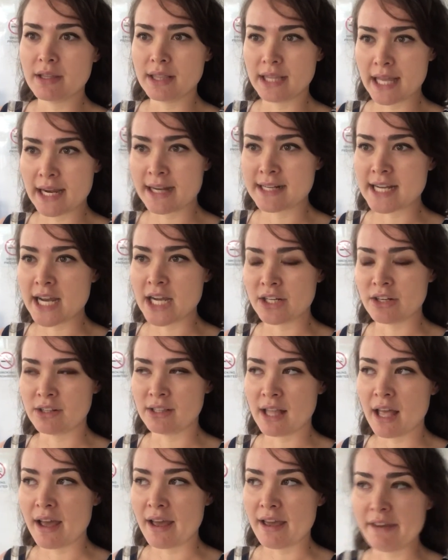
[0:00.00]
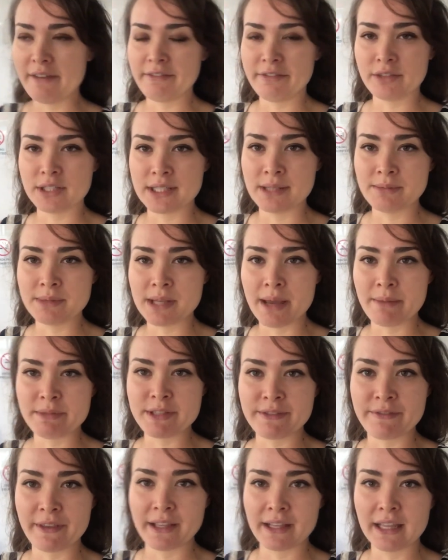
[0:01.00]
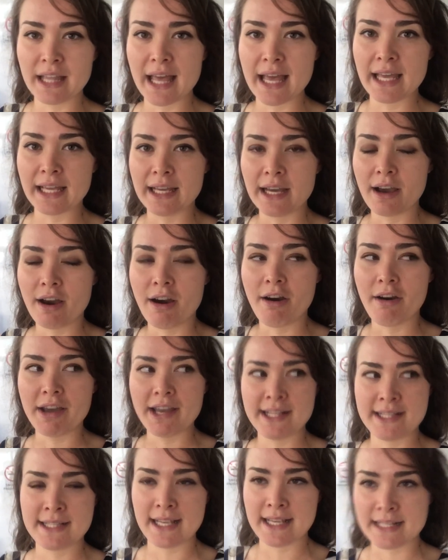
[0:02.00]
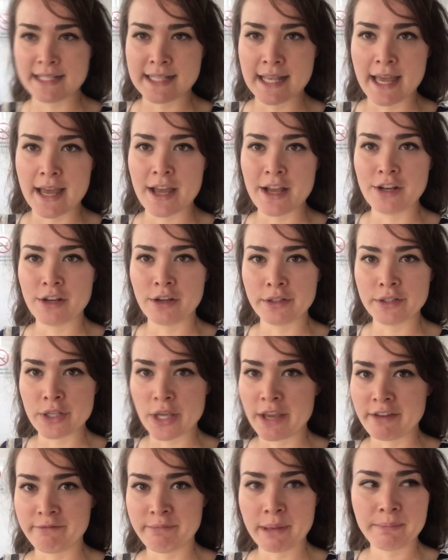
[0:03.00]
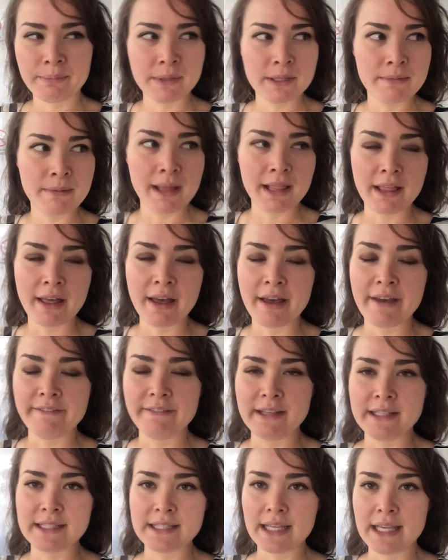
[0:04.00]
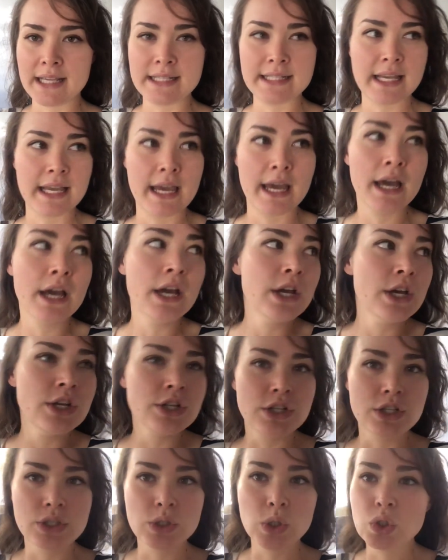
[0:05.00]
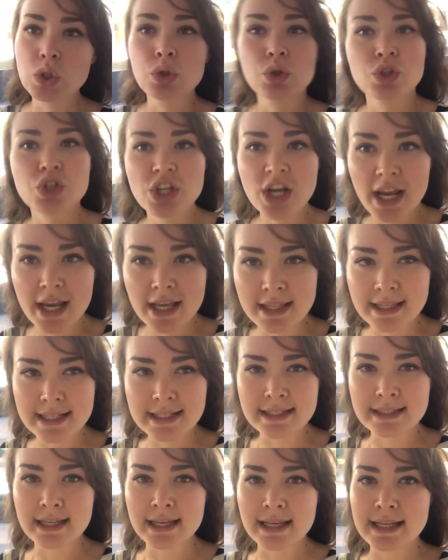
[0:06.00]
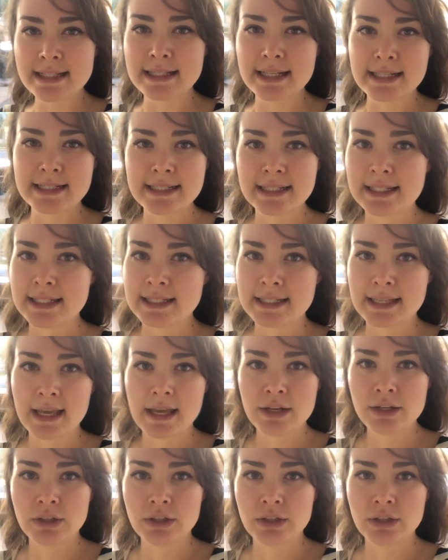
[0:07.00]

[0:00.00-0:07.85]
later down in life we sometimes feel like, oh, it's easier not to have people in my life, it's easier just not to share these things, it's easier